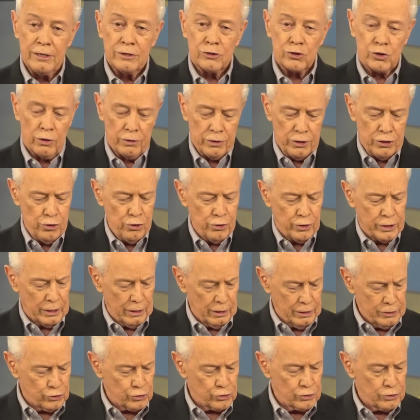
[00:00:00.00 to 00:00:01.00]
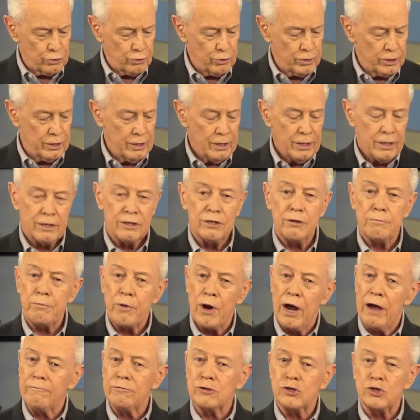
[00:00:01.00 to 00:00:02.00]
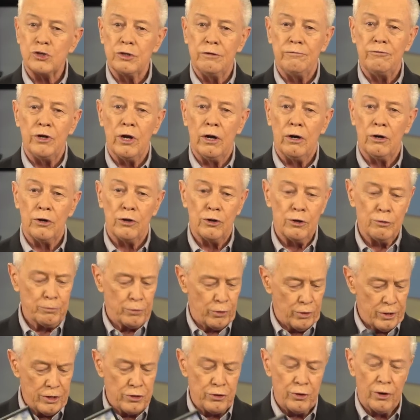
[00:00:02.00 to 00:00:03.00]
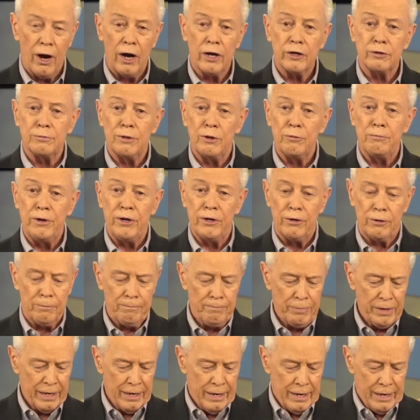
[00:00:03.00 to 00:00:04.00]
so that you can listen to it in the privacy of your home or in your automobile.